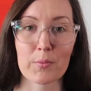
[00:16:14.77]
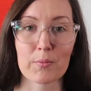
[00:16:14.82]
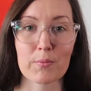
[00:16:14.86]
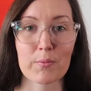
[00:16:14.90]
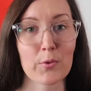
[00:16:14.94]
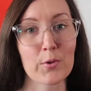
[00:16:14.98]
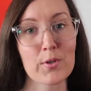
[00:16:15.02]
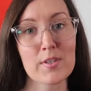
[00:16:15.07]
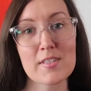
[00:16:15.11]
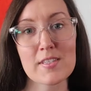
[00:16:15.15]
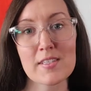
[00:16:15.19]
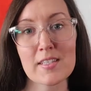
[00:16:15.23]

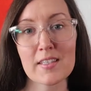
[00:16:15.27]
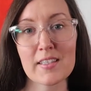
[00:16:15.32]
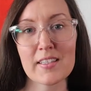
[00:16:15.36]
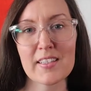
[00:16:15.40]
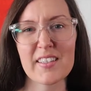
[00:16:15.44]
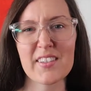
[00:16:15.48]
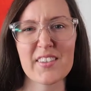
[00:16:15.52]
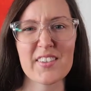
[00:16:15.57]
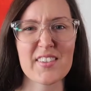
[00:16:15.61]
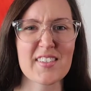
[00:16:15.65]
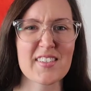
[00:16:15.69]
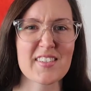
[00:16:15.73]
more
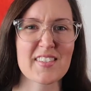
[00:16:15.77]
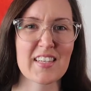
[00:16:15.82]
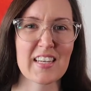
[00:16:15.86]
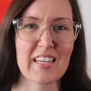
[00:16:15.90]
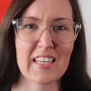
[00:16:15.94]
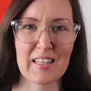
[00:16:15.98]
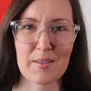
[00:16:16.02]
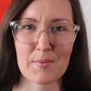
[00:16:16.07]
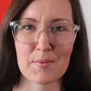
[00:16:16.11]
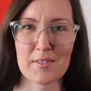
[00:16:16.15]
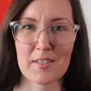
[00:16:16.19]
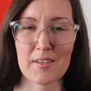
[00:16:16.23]
silly or just
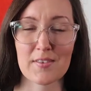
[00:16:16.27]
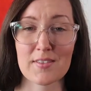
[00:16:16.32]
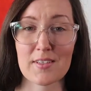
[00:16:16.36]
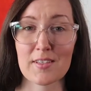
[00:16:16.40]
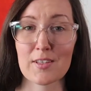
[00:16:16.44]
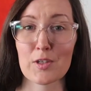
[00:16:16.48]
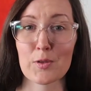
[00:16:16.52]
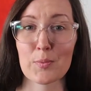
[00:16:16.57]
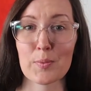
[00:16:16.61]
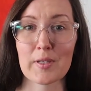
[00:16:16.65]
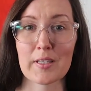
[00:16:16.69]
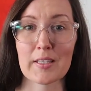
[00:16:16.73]
taking themselves a
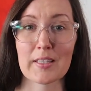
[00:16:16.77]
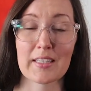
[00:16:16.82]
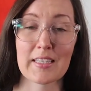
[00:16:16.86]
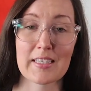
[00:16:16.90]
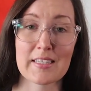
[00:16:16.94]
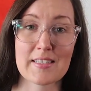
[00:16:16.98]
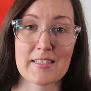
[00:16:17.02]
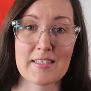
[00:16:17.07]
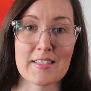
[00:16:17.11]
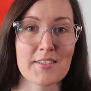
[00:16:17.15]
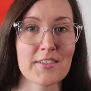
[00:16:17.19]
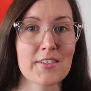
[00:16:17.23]
little bit
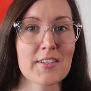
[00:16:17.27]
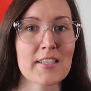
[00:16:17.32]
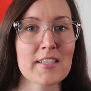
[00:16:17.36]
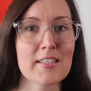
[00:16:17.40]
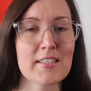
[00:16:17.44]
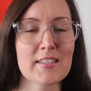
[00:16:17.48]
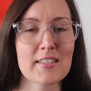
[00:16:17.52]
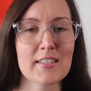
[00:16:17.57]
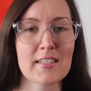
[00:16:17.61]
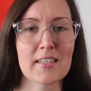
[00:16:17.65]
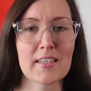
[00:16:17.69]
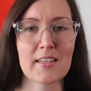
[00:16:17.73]
less
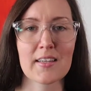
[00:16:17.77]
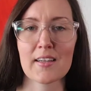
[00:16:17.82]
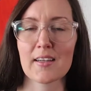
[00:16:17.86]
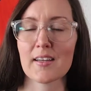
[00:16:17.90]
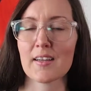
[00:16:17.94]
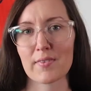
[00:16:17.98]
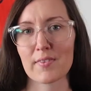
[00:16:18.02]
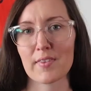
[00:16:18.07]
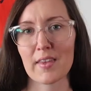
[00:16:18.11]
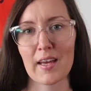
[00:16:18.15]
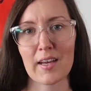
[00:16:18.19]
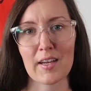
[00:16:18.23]
seriously,
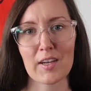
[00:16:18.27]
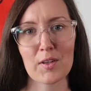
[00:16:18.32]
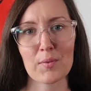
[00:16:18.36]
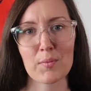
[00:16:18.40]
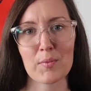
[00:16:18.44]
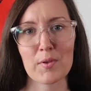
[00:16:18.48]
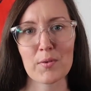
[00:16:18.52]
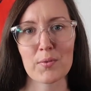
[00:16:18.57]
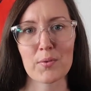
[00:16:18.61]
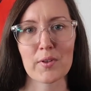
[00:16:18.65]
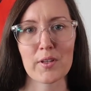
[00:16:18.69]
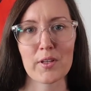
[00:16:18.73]
that can
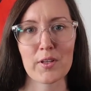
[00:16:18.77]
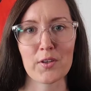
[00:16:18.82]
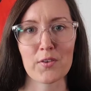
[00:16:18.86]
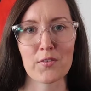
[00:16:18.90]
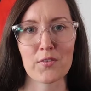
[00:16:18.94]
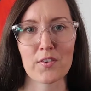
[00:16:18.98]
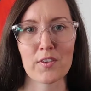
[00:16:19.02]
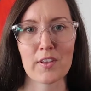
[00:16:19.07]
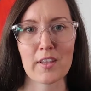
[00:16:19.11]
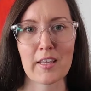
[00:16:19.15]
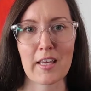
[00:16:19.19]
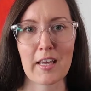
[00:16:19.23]
be really good
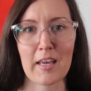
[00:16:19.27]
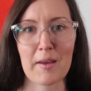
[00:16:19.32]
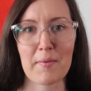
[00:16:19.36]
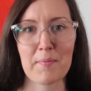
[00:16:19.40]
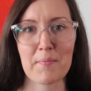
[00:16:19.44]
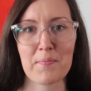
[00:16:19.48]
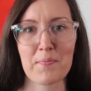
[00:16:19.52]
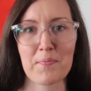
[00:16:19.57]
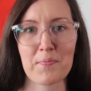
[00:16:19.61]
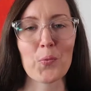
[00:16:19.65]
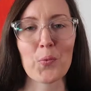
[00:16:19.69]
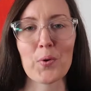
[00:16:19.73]
for the
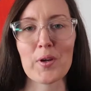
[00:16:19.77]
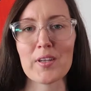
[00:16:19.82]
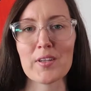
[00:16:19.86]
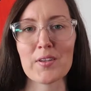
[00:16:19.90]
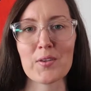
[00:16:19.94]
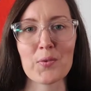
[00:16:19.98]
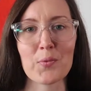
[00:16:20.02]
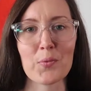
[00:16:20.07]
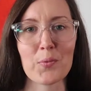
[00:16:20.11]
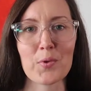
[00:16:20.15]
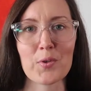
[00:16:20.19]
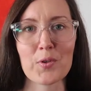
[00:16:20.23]
game.
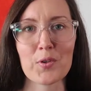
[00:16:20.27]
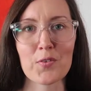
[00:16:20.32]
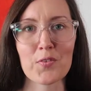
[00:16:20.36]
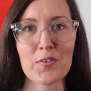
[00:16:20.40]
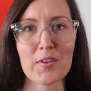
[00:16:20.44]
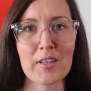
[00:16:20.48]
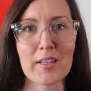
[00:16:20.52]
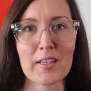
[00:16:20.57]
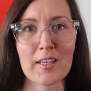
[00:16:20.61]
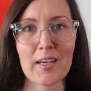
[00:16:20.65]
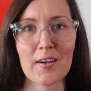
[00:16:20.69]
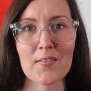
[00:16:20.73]
When you're
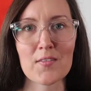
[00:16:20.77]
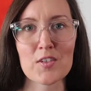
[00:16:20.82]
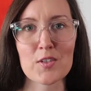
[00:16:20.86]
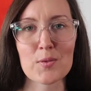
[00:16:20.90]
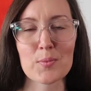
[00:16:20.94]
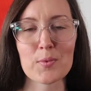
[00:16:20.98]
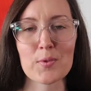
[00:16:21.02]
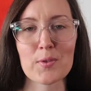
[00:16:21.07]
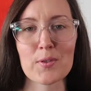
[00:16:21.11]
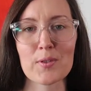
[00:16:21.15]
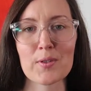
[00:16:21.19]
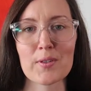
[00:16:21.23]
feeling
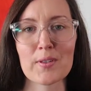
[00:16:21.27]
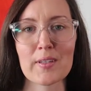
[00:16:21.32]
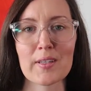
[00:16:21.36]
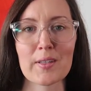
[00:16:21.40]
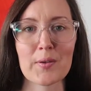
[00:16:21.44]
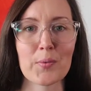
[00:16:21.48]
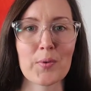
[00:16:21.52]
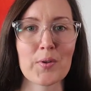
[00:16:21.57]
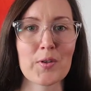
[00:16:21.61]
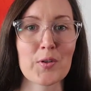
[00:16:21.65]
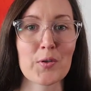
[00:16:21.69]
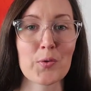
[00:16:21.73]
comfortable
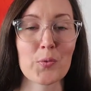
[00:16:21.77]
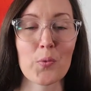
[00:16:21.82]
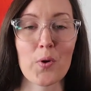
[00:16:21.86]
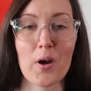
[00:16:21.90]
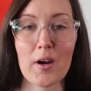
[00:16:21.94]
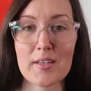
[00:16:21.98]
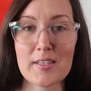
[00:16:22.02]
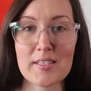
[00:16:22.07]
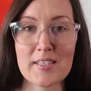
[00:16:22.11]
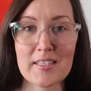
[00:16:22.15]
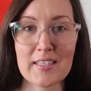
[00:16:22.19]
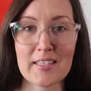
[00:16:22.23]
and when you're
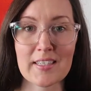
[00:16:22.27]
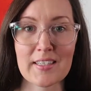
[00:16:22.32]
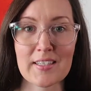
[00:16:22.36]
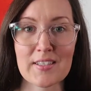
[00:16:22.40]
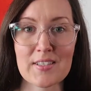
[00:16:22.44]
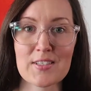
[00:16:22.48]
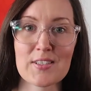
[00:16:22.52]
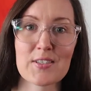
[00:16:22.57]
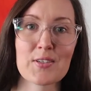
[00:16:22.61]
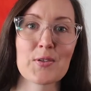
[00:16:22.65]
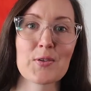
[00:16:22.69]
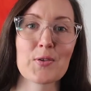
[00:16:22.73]
wanting
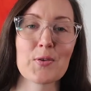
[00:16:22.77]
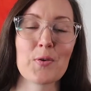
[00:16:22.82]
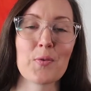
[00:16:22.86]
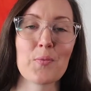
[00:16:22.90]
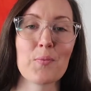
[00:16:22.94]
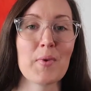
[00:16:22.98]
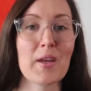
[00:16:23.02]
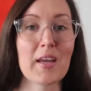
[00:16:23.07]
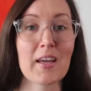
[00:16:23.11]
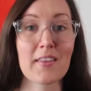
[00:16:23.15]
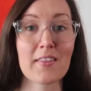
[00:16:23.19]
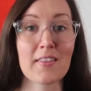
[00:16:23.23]
to
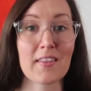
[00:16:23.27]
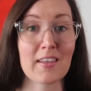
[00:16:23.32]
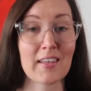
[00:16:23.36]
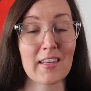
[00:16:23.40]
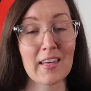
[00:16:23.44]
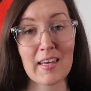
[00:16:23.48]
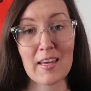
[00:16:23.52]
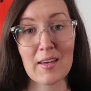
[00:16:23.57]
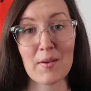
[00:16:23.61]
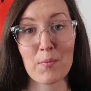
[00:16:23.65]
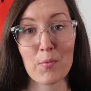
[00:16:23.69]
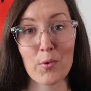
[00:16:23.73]
make the
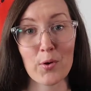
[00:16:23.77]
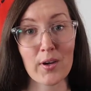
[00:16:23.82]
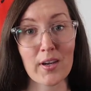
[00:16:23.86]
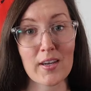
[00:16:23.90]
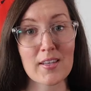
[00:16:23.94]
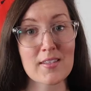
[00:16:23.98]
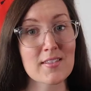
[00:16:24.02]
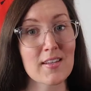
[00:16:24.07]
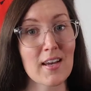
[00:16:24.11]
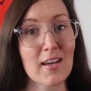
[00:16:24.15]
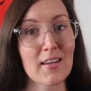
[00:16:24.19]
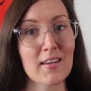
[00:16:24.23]
game more
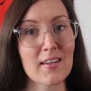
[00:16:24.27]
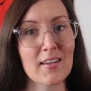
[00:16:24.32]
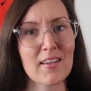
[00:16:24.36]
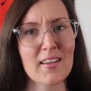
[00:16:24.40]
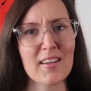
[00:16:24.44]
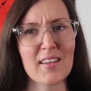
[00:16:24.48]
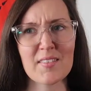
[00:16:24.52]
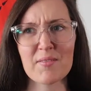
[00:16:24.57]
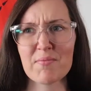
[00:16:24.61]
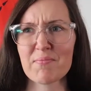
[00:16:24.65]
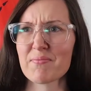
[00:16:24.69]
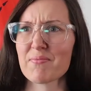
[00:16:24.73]

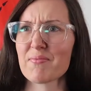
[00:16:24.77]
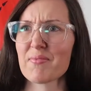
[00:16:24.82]
exciting,